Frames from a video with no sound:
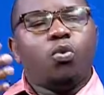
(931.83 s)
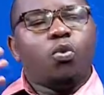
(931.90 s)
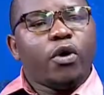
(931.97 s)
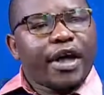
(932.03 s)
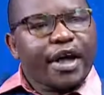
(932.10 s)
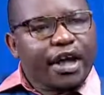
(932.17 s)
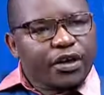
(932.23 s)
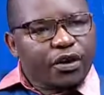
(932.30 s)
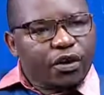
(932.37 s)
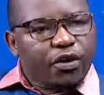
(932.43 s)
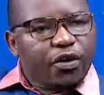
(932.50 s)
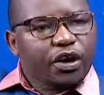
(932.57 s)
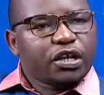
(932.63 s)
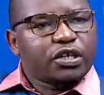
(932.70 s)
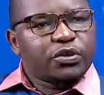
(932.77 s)
where
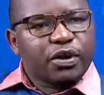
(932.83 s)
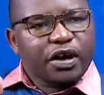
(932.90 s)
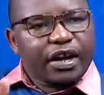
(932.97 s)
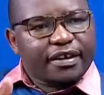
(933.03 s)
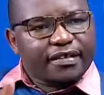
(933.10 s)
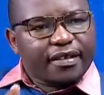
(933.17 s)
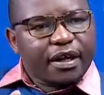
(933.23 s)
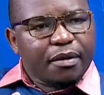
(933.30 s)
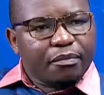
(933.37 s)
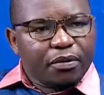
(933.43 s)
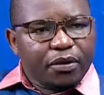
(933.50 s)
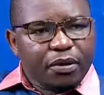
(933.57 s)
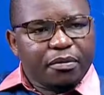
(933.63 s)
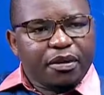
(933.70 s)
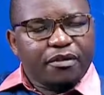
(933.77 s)
you're going to get the
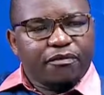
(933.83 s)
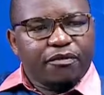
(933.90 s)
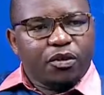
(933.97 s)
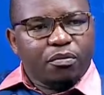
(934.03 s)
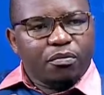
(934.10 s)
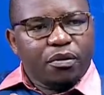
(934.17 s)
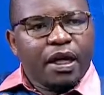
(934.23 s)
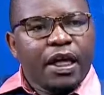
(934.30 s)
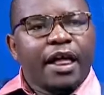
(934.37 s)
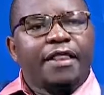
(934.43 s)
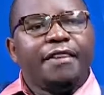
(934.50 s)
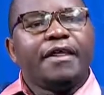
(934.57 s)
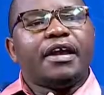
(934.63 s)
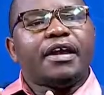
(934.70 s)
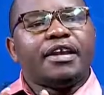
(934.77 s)
employment from,
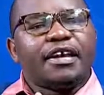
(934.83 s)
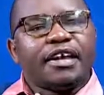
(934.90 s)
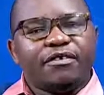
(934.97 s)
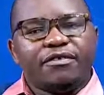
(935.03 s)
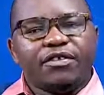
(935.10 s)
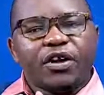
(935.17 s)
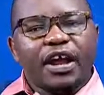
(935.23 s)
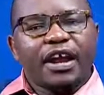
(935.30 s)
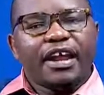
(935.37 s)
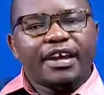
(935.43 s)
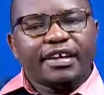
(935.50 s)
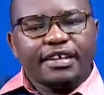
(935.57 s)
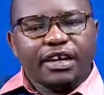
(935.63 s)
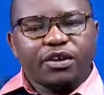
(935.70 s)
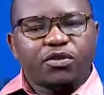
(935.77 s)
they'll give you a
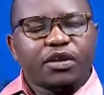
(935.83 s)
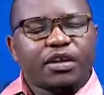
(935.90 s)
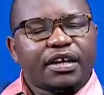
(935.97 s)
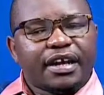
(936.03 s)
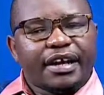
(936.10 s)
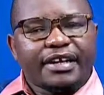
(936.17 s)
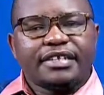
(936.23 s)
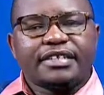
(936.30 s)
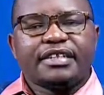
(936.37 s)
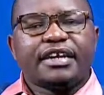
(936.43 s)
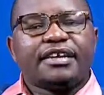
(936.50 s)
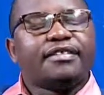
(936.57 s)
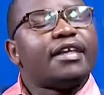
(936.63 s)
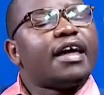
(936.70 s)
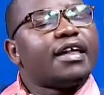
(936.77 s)
letter to indicate
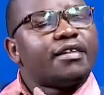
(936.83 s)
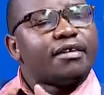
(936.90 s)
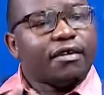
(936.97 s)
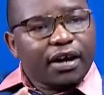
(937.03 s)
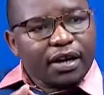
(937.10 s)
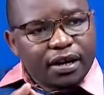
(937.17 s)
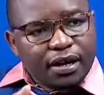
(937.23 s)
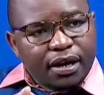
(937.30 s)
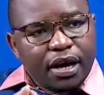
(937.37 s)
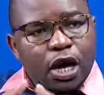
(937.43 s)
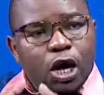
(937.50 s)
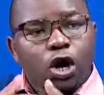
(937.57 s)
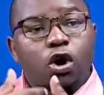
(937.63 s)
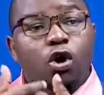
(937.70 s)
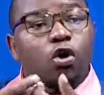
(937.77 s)
that they are the one
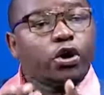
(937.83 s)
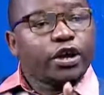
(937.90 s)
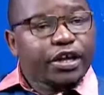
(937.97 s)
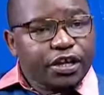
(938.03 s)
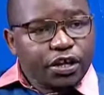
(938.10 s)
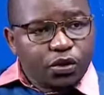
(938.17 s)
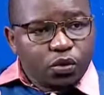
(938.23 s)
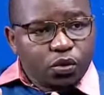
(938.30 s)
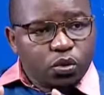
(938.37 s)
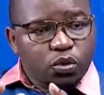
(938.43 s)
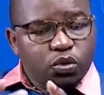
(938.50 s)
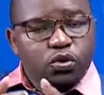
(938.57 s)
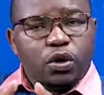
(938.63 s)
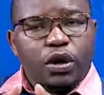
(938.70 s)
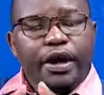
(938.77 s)
calling
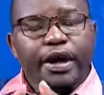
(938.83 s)
you